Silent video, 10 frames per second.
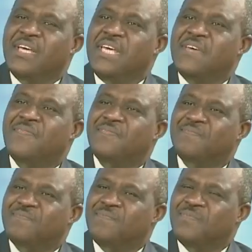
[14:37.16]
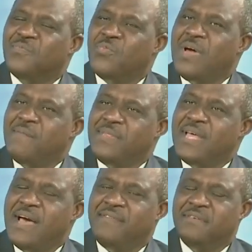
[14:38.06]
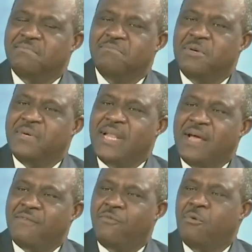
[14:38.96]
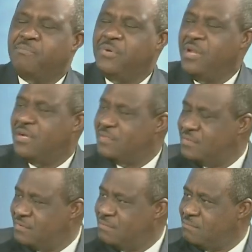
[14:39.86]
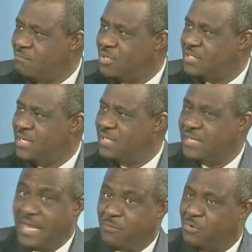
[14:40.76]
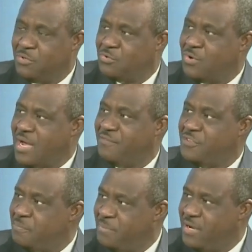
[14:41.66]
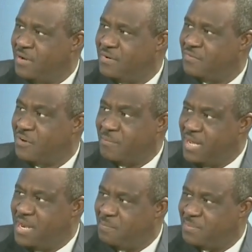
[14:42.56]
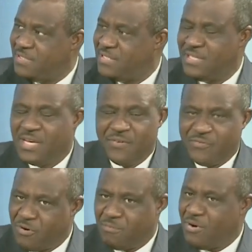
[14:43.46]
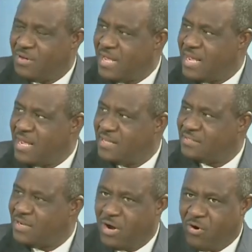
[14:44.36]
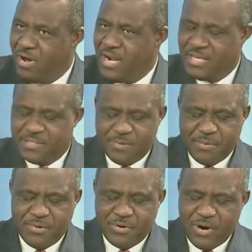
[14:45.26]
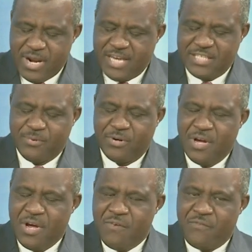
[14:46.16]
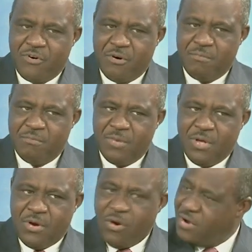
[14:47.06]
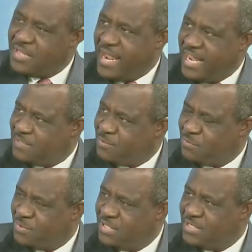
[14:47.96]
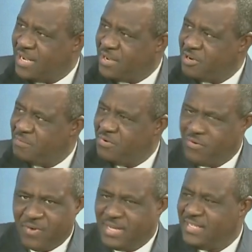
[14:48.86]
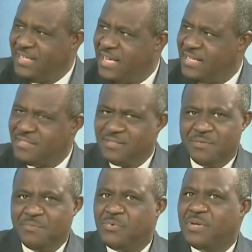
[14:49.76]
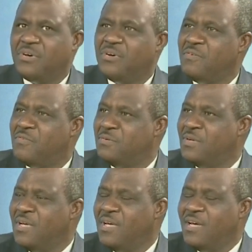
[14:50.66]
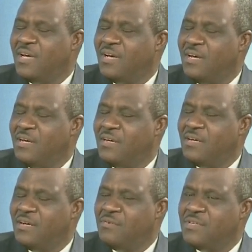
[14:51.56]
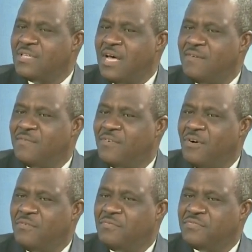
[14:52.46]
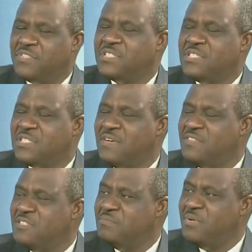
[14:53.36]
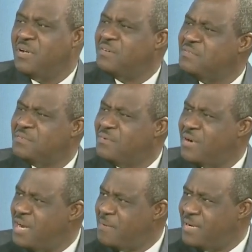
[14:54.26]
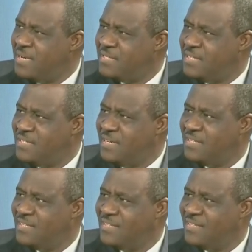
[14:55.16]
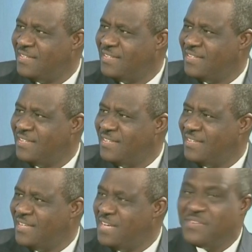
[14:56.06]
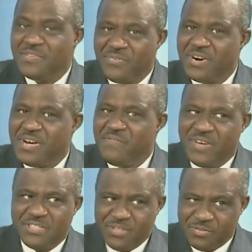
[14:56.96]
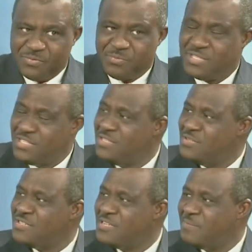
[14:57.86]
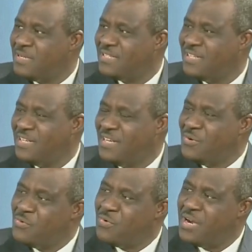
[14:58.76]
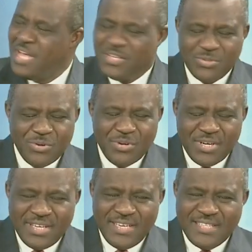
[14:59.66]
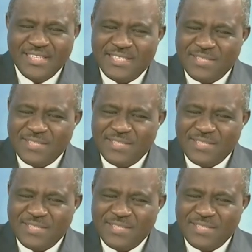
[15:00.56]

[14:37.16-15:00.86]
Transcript: if we have been having maybe like 4 billion monthly, like we used to have 3 billion from NNPC, from other oil export, from other export within the economy over the years. Oh, we're talking of a reserve of 60, 70 billion. Oh, worry about exchange rate. Even the foreign investors will be seeing those numbers. So it is